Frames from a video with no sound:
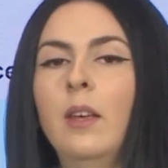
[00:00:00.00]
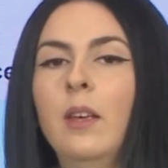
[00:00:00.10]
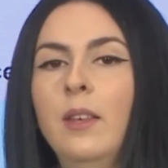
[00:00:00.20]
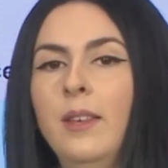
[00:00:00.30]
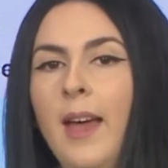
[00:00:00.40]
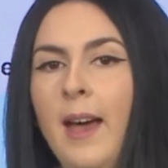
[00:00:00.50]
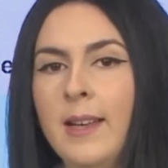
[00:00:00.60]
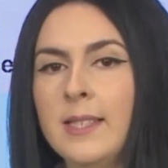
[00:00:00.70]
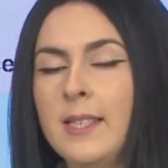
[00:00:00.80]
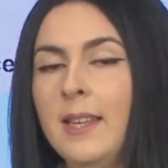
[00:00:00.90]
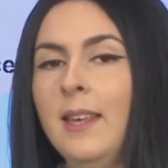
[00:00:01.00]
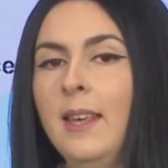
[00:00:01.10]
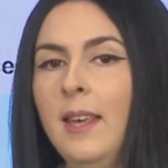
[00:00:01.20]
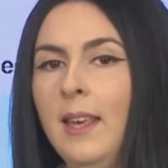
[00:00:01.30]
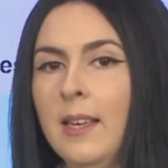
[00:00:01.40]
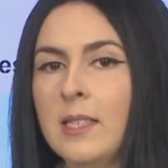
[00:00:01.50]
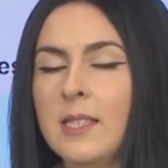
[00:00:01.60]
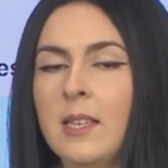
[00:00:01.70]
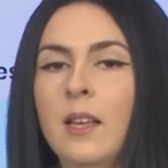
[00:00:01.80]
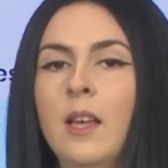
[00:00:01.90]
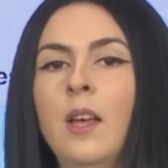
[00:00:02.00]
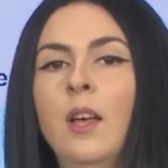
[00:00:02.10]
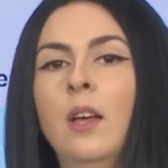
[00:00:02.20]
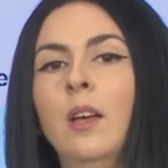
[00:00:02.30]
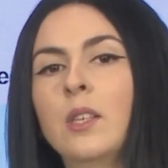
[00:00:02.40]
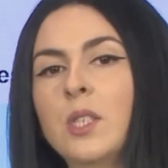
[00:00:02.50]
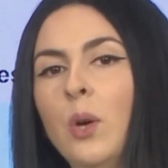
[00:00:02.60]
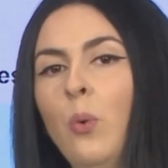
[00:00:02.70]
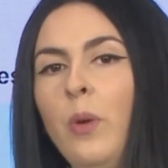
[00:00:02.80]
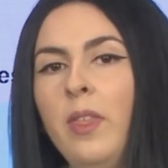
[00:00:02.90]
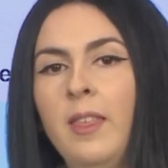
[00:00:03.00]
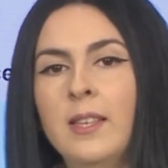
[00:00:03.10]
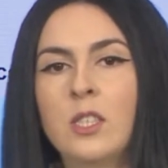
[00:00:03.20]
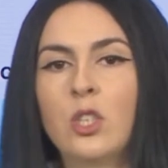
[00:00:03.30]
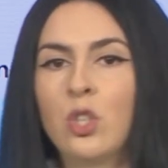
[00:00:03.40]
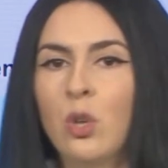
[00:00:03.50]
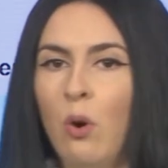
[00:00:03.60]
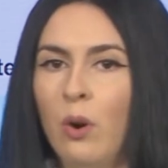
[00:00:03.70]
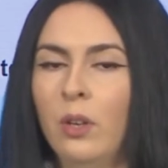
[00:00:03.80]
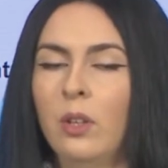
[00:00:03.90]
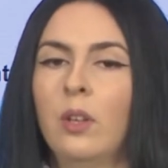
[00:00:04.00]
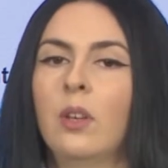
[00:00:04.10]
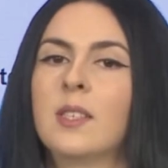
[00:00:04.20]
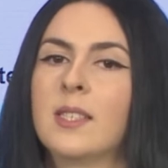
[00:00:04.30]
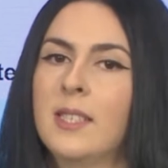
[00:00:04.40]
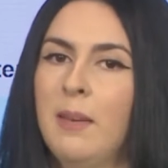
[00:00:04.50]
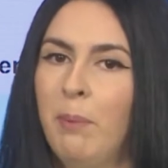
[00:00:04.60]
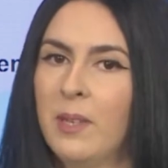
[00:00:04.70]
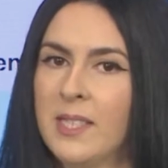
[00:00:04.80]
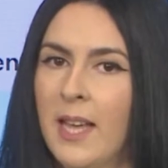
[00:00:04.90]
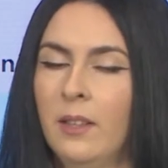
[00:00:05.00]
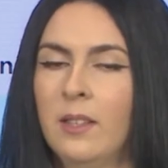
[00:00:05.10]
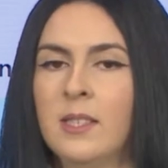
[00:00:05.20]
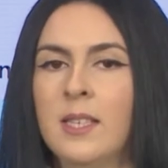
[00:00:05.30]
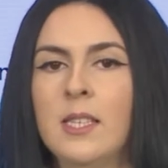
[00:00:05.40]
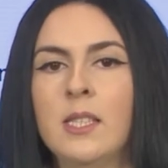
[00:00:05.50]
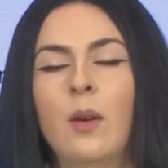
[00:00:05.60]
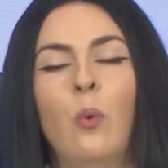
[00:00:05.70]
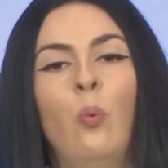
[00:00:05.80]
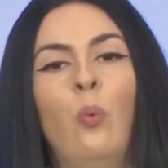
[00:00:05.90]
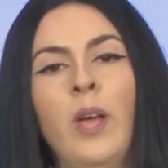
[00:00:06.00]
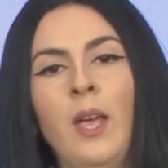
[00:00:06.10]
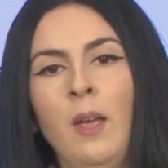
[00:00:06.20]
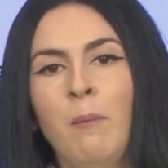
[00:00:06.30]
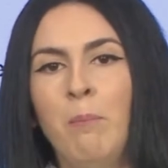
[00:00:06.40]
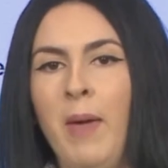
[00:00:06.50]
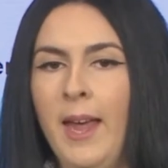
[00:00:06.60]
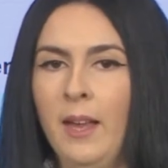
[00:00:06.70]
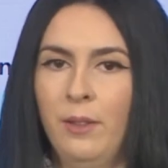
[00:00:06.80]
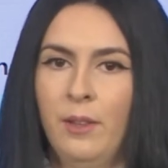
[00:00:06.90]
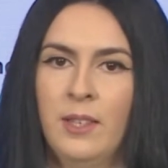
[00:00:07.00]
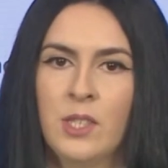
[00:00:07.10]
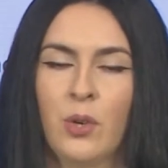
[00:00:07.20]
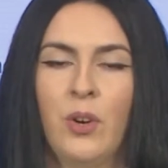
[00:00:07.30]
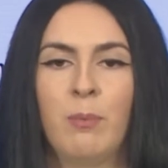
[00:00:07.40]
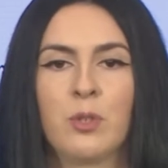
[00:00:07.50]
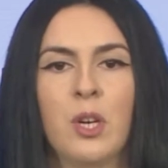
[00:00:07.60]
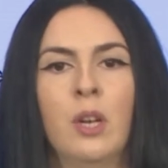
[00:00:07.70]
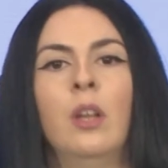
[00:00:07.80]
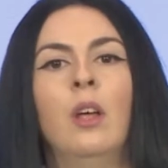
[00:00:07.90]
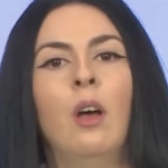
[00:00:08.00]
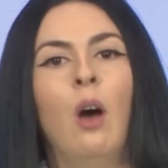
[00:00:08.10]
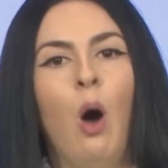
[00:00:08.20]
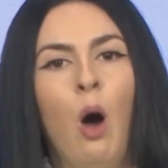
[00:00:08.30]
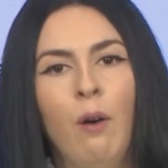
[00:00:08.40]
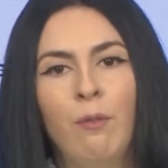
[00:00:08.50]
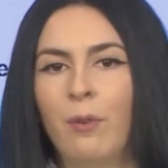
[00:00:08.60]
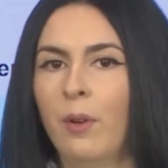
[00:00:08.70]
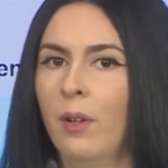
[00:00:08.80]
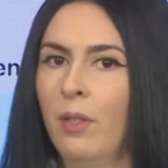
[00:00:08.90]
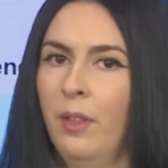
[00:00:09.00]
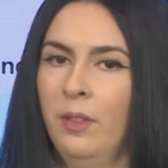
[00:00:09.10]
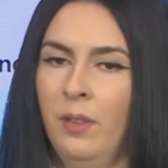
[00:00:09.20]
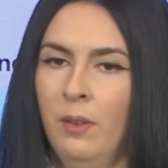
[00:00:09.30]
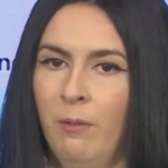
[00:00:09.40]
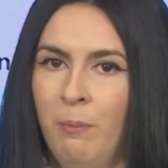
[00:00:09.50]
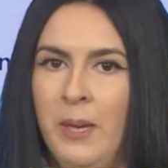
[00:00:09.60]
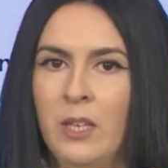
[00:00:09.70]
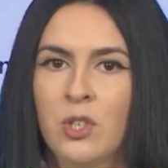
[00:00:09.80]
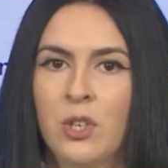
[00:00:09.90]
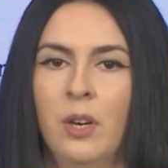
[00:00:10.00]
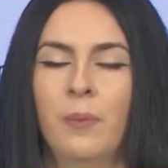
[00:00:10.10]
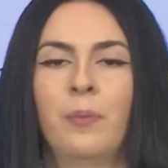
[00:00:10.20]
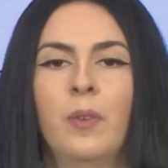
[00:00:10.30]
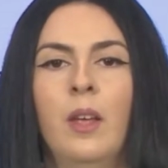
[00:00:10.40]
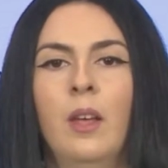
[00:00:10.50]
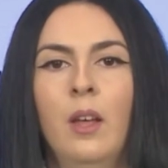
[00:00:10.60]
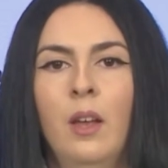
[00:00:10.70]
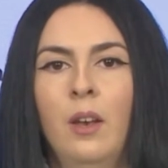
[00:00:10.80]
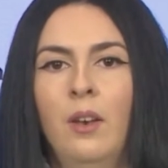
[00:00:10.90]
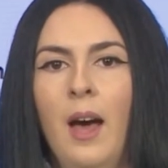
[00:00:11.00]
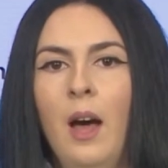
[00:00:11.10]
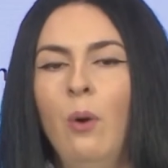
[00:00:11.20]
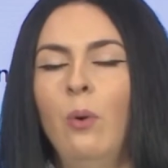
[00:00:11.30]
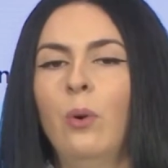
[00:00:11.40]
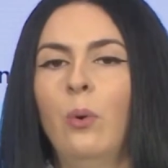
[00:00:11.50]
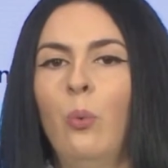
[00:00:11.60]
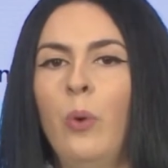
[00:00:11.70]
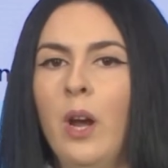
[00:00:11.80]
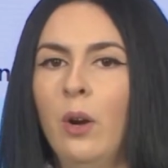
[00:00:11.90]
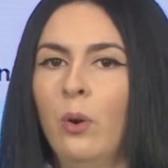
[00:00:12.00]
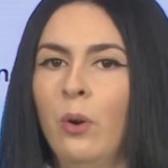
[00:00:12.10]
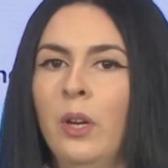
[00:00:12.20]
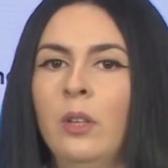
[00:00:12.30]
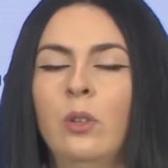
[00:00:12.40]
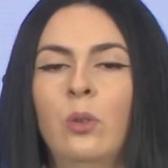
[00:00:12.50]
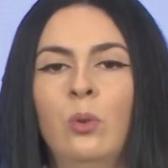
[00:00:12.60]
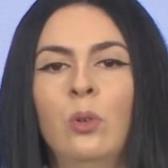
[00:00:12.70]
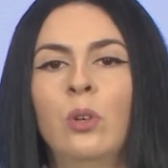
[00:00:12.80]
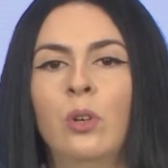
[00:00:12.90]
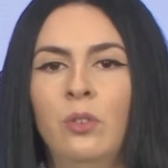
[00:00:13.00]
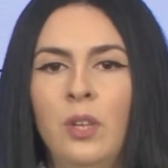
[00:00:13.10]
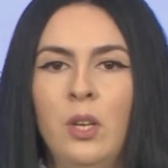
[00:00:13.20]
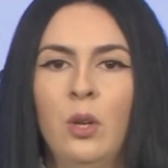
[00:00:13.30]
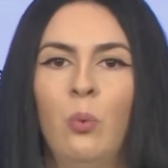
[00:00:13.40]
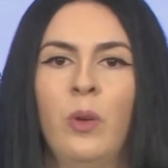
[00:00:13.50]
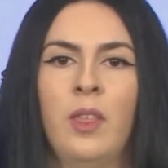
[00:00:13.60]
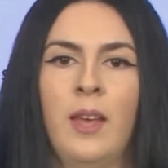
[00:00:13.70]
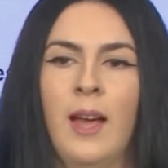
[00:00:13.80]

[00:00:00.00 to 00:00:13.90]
Yes, he is. So with these short, simple sentences, we made the description of the picture. Now we are going to continue with the